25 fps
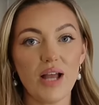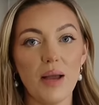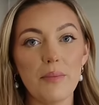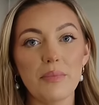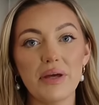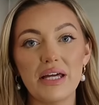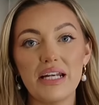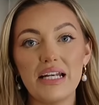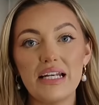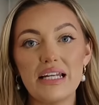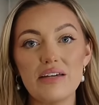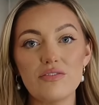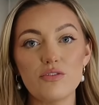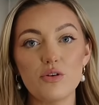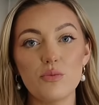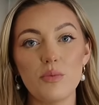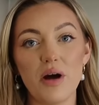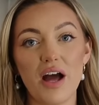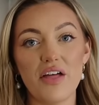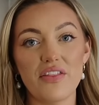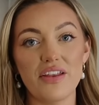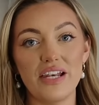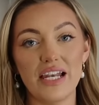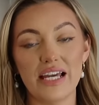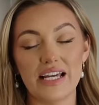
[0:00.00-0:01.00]
I'm gonna leave all my
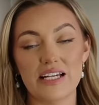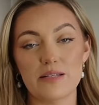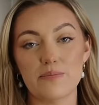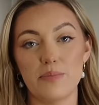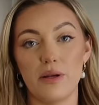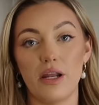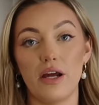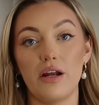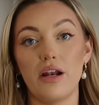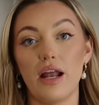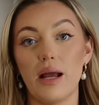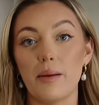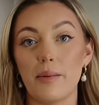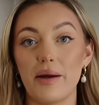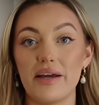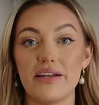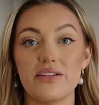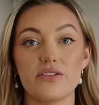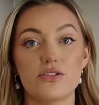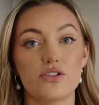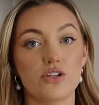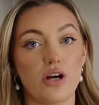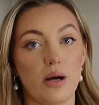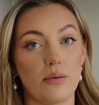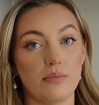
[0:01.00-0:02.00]
other links below, like my
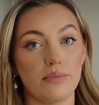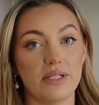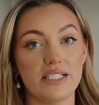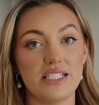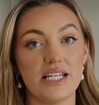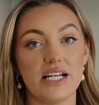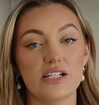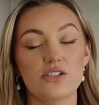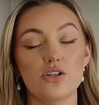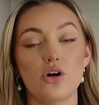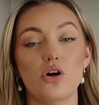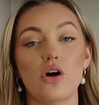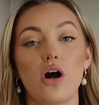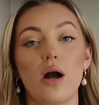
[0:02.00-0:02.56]
Instagram, my TikTok.